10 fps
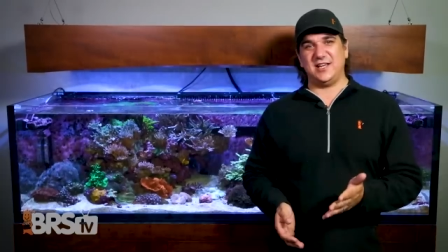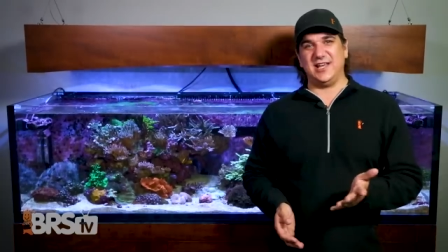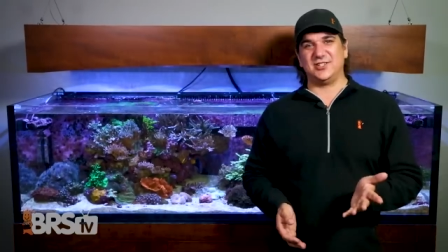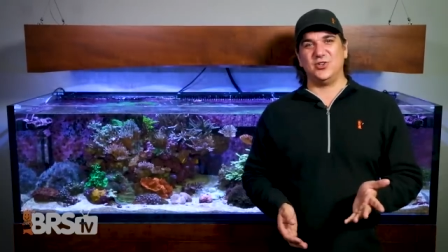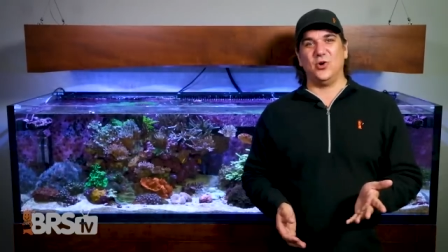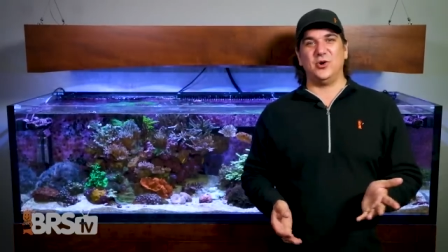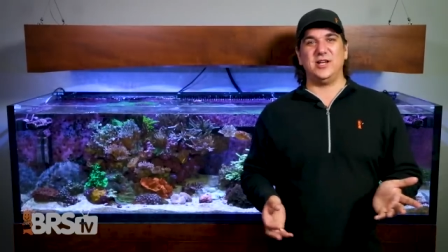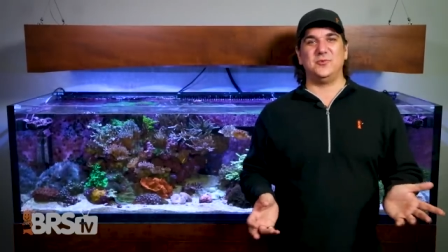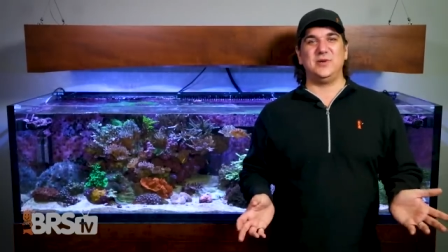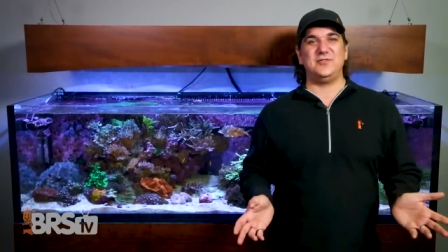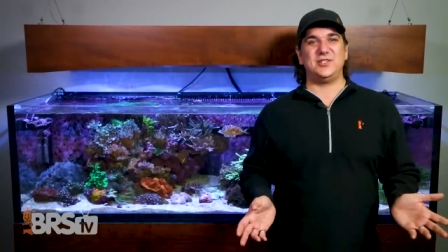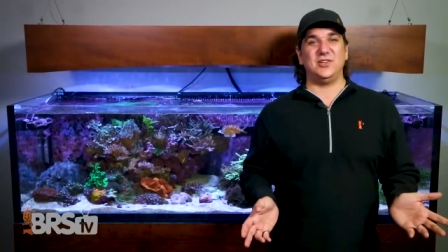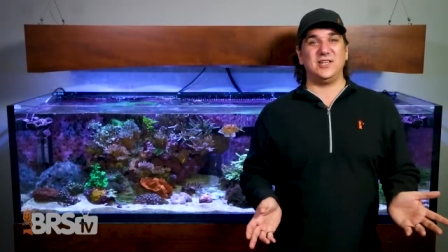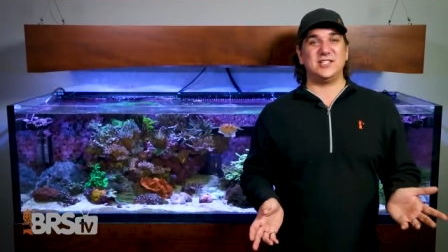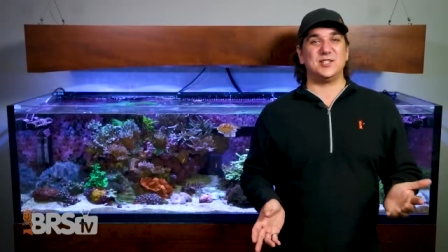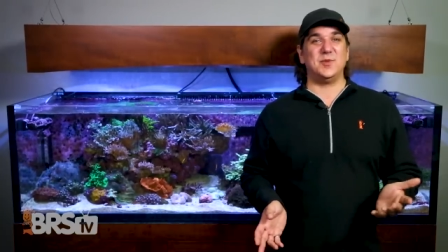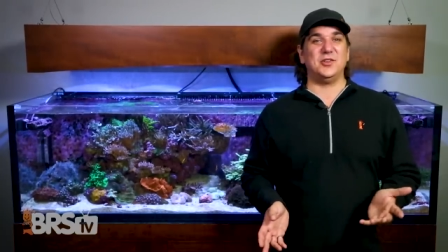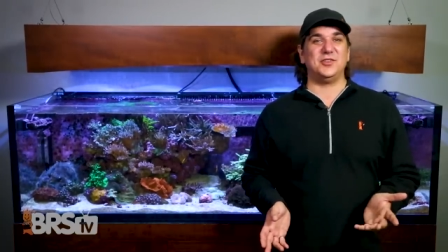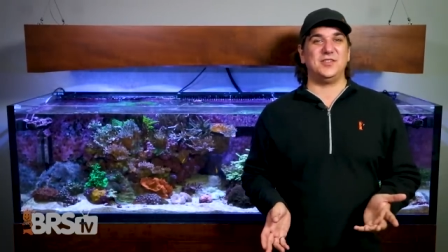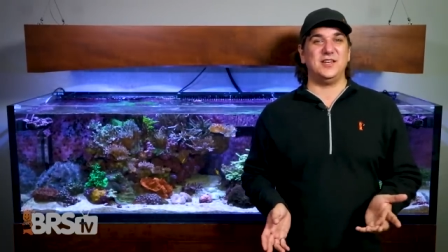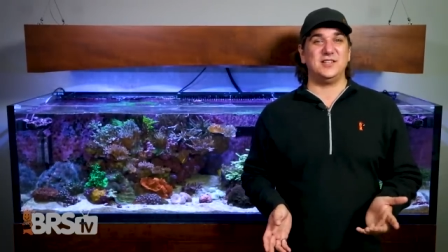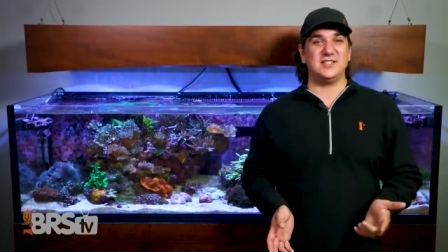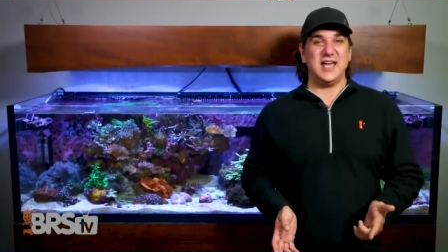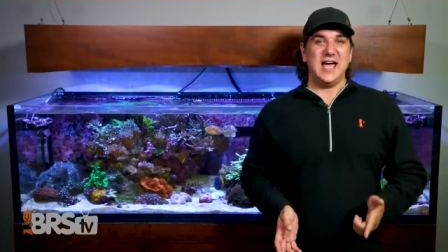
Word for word: eggs, nori, reef chili, and some other things,